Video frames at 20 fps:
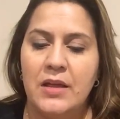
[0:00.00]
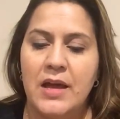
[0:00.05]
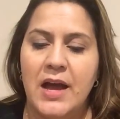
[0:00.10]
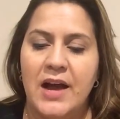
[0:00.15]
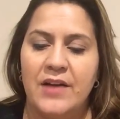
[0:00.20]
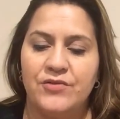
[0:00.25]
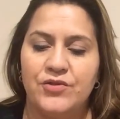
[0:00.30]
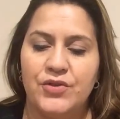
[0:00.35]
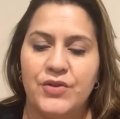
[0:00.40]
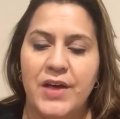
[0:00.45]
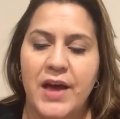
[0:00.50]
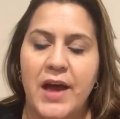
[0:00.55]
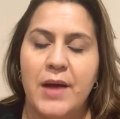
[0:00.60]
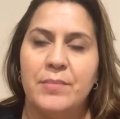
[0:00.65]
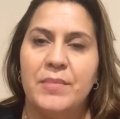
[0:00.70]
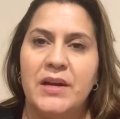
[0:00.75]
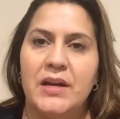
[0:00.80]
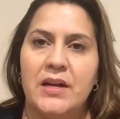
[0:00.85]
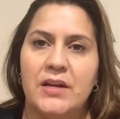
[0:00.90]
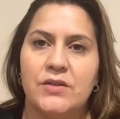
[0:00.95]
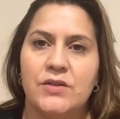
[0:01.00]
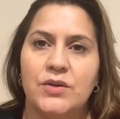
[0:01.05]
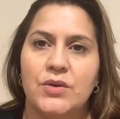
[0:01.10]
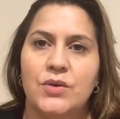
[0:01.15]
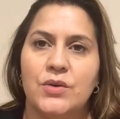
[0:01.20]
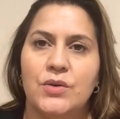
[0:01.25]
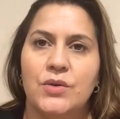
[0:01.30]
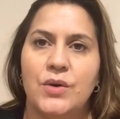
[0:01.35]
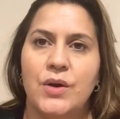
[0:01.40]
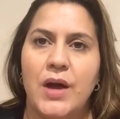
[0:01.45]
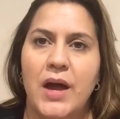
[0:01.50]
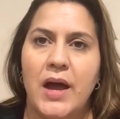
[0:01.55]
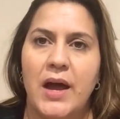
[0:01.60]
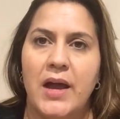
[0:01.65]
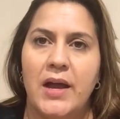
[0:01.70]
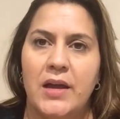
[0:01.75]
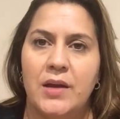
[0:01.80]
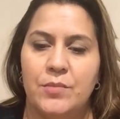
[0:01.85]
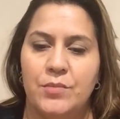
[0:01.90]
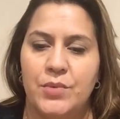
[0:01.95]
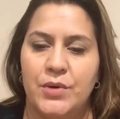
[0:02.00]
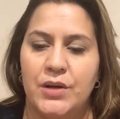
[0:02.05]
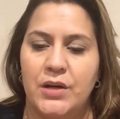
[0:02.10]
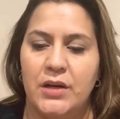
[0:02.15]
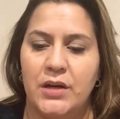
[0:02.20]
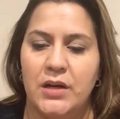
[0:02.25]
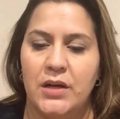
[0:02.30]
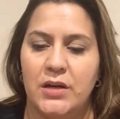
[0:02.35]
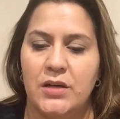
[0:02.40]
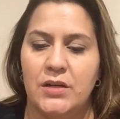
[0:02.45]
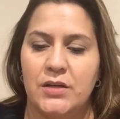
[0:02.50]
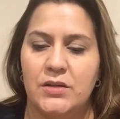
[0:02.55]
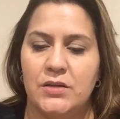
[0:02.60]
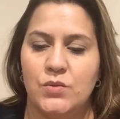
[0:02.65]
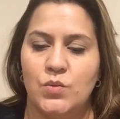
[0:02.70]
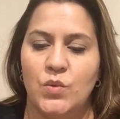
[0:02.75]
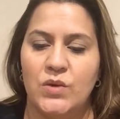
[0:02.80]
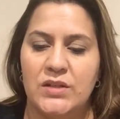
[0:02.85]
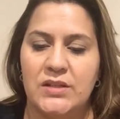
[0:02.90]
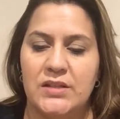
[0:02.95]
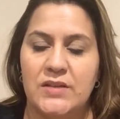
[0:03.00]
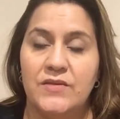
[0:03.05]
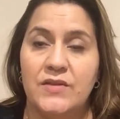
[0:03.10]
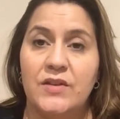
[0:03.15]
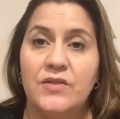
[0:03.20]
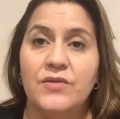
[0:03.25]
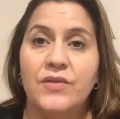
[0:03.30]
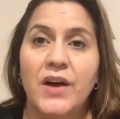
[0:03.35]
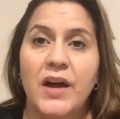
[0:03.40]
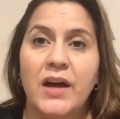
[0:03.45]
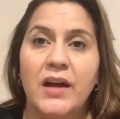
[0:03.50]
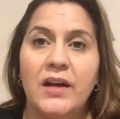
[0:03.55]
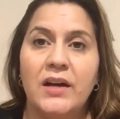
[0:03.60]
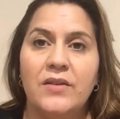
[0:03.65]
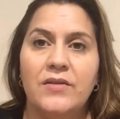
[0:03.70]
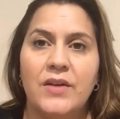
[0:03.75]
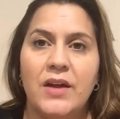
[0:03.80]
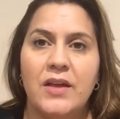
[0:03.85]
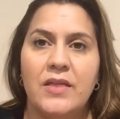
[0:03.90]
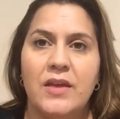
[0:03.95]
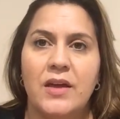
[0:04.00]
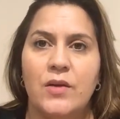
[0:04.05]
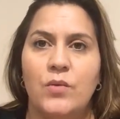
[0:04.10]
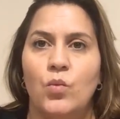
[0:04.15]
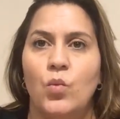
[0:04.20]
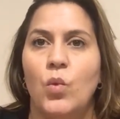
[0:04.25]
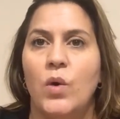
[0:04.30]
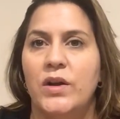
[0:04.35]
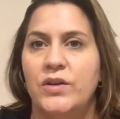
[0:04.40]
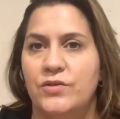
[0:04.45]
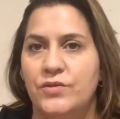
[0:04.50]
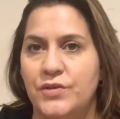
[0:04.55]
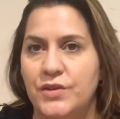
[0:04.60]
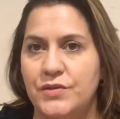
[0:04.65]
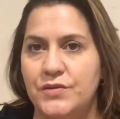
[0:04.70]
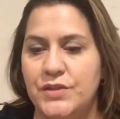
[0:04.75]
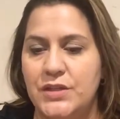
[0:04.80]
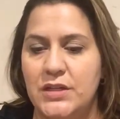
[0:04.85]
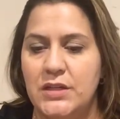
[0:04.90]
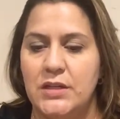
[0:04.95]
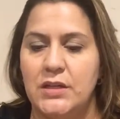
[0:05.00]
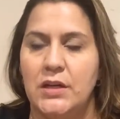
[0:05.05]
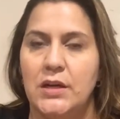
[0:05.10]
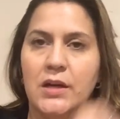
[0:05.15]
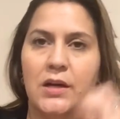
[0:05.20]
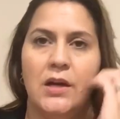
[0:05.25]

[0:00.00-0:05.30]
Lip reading: After that, my next goal, I am putting it as 175 and then 150.